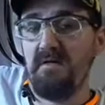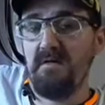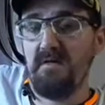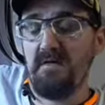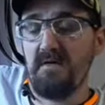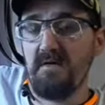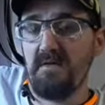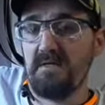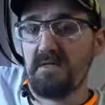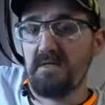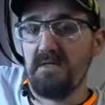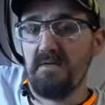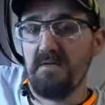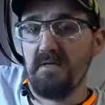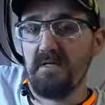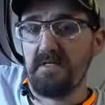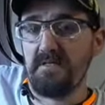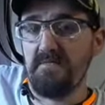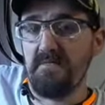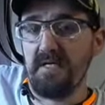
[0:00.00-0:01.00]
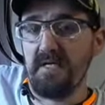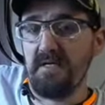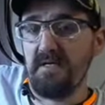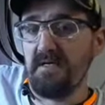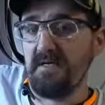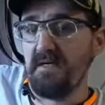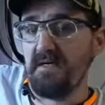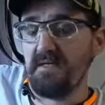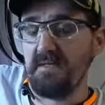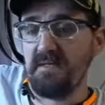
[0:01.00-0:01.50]
There's going to be
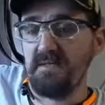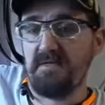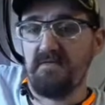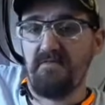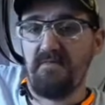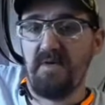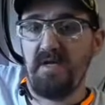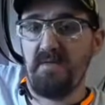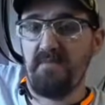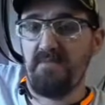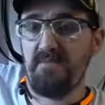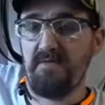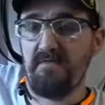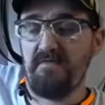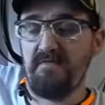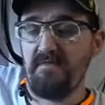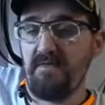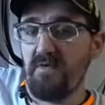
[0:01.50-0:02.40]
dozens of people